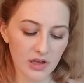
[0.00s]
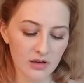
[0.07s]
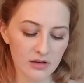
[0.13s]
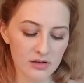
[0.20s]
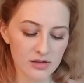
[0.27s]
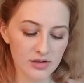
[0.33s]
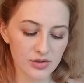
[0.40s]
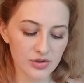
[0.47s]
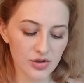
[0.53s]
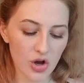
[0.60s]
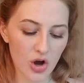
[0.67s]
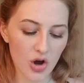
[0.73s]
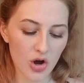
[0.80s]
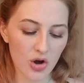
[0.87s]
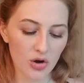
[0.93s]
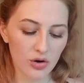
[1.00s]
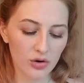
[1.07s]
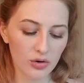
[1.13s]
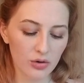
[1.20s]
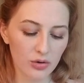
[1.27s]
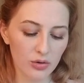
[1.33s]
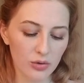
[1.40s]

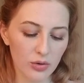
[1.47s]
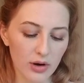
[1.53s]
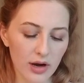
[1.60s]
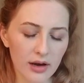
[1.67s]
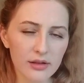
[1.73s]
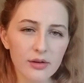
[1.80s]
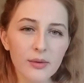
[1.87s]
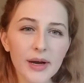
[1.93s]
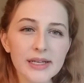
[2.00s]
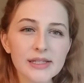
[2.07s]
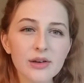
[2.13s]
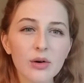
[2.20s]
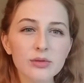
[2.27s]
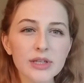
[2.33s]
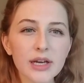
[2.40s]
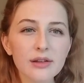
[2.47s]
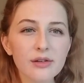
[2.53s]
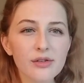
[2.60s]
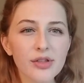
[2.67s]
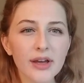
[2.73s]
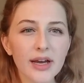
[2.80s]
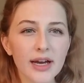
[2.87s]
So otherwise, the only other
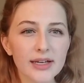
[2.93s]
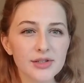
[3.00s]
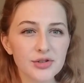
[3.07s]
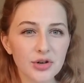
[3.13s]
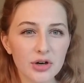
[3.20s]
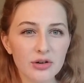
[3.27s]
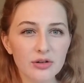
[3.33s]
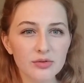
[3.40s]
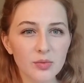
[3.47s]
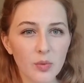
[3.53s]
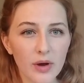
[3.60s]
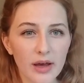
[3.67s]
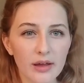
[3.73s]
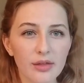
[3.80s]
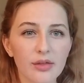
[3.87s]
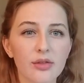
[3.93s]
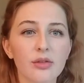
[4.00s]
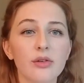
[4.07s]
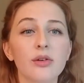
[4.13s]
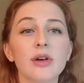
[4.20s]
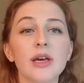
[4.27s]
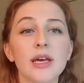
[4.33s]
thing I struggled with
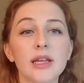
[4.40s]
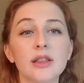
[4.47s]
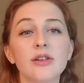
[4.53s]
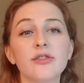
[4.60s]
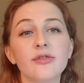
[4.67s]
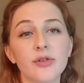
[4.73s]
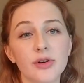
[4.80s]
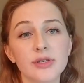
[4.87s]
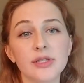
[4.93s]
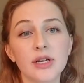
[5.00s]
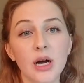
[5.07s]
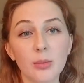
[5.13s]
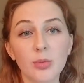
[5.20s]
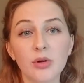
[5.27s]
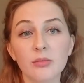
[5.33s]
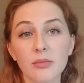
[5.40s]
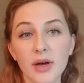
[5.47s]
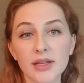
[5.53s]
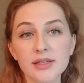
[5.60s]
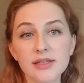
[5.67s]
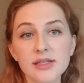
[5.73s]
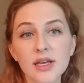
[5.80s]
in the first couple
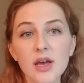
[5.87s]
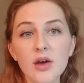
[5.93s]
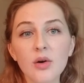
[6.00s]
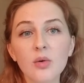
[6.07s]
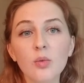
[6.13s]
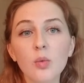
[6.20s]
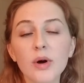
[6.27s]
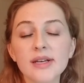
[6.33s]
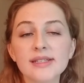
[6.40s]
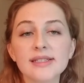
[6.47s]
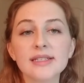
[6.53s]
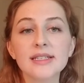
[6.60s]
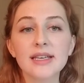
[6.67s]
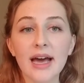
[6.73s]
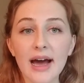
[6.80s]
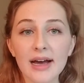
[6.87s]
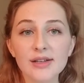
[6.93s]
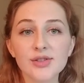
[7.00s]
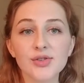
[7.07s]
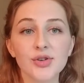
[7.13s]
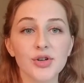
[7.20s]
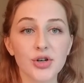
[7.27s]
months was
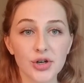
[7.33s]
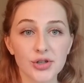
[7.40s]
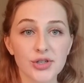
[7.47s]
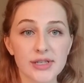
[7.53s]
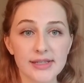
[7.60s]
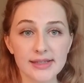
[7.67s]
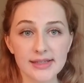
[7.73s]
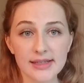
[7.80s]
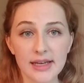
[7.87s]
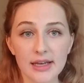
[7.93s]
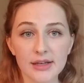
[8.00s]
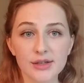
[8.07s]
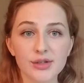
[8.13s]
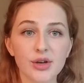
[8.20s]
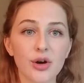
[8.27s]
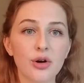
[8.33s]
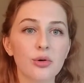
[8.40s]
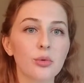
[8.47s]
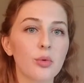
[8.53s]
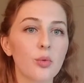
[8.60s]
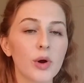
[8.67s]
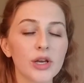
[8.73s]
gas urgency. So
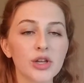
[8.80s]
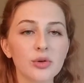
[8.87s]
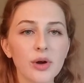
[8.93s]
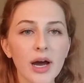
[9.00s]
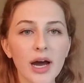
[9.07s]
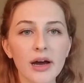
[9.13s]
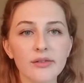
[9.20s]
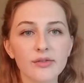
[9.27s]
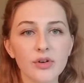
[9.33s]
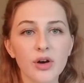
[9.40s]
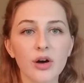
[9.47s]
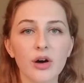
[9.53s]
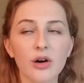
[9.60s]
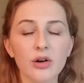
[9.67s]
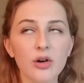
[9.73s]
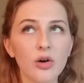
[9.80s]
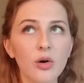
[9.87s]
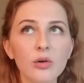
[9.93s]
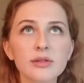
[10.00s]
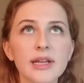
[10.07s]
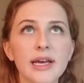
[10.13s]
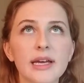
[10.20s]
when you have a
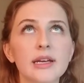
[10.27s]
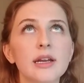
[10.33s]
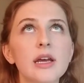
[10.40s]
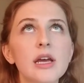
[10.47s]
colon,